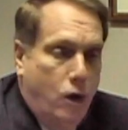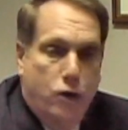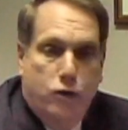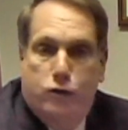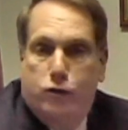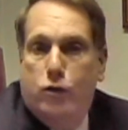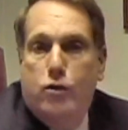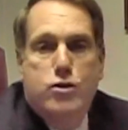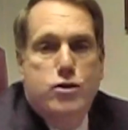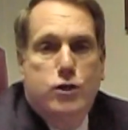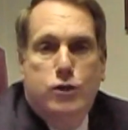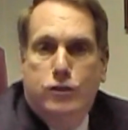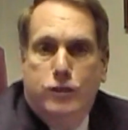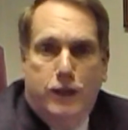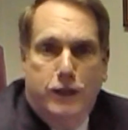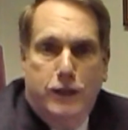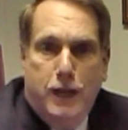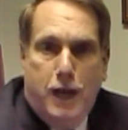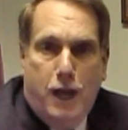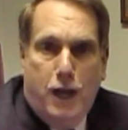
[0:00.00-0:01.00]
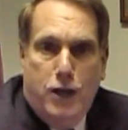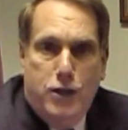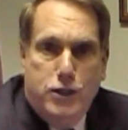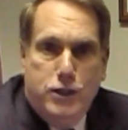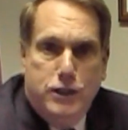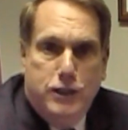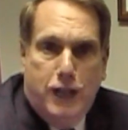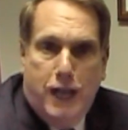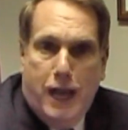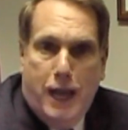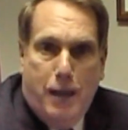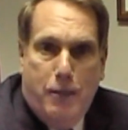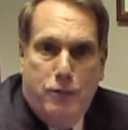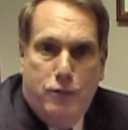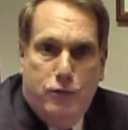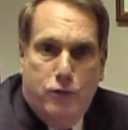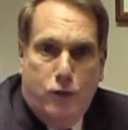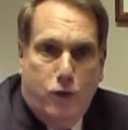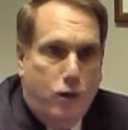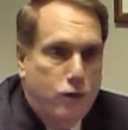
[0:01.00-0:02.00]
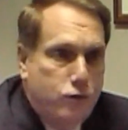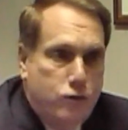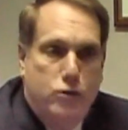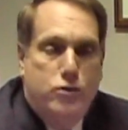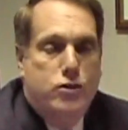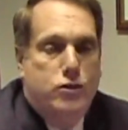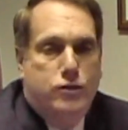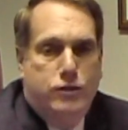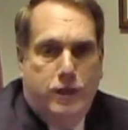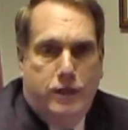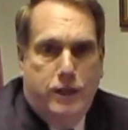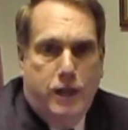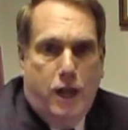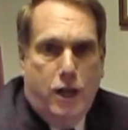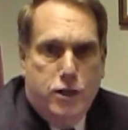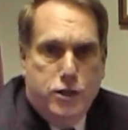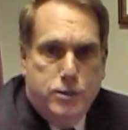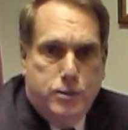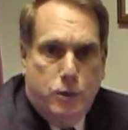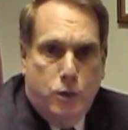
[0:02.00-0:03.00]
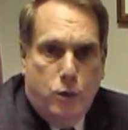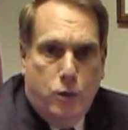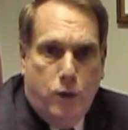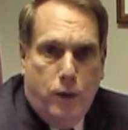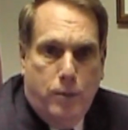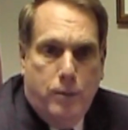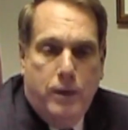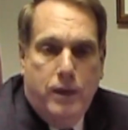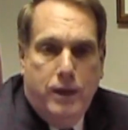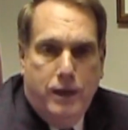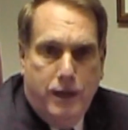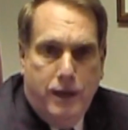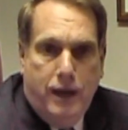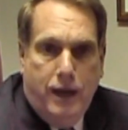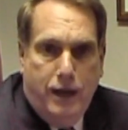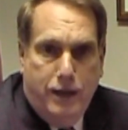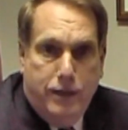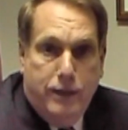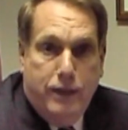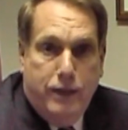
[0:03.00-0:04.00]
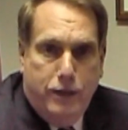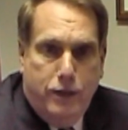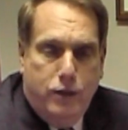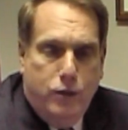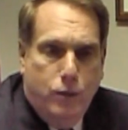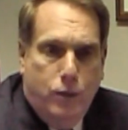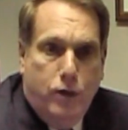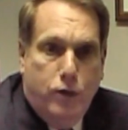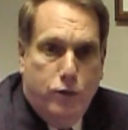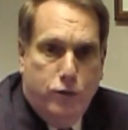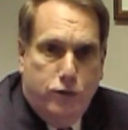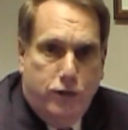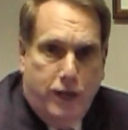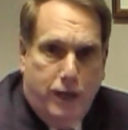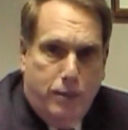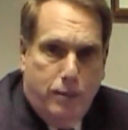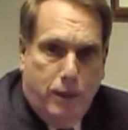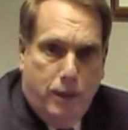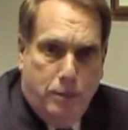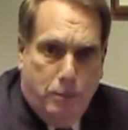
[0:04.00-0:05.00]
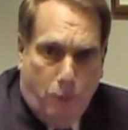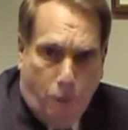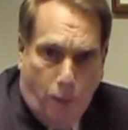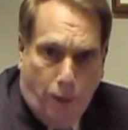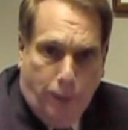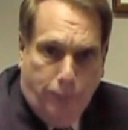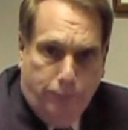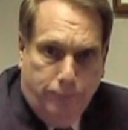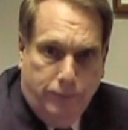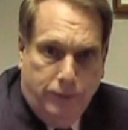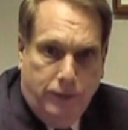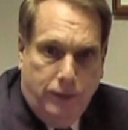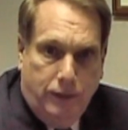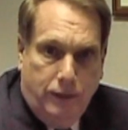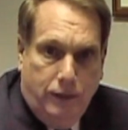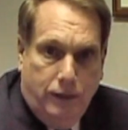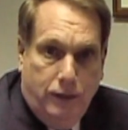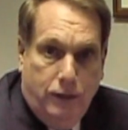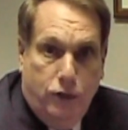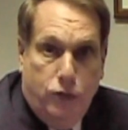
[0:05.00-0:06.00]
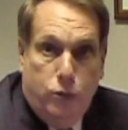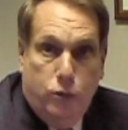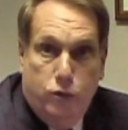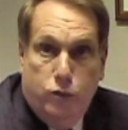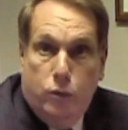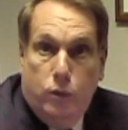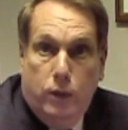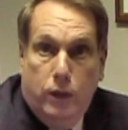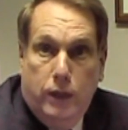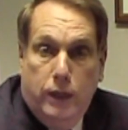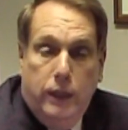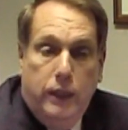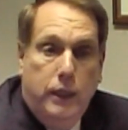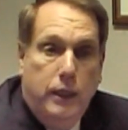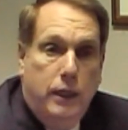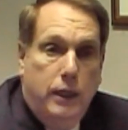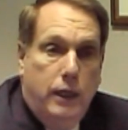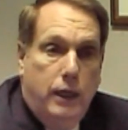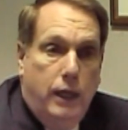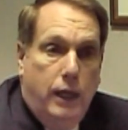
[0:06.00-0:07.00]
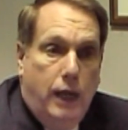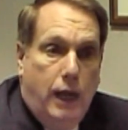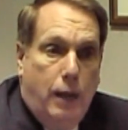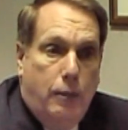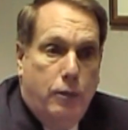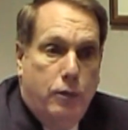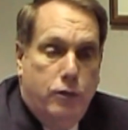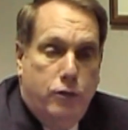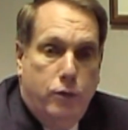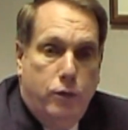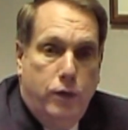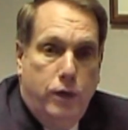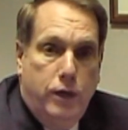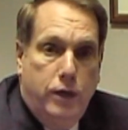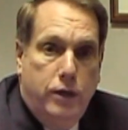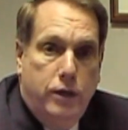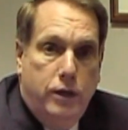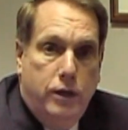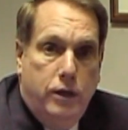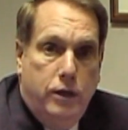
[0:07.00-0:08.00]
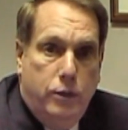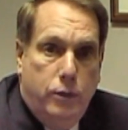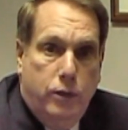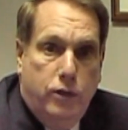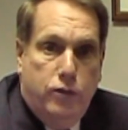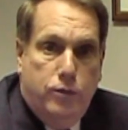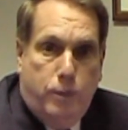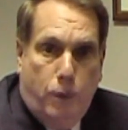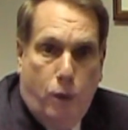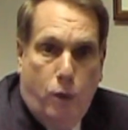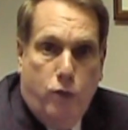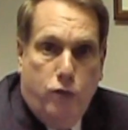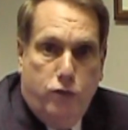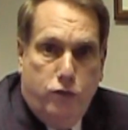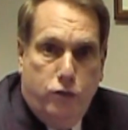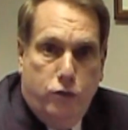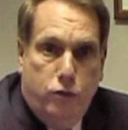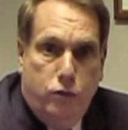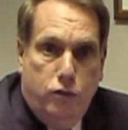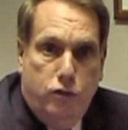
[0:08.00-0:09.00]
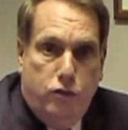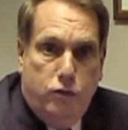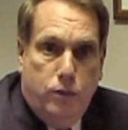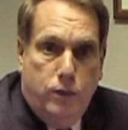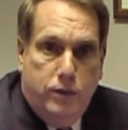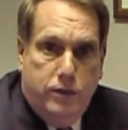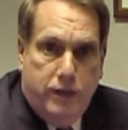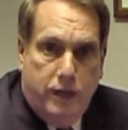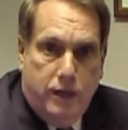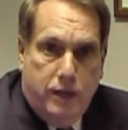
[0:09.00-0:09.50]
our surgical technology labs for our surgical technology program. I think you understand my point. This was really an opportunity to expose students to a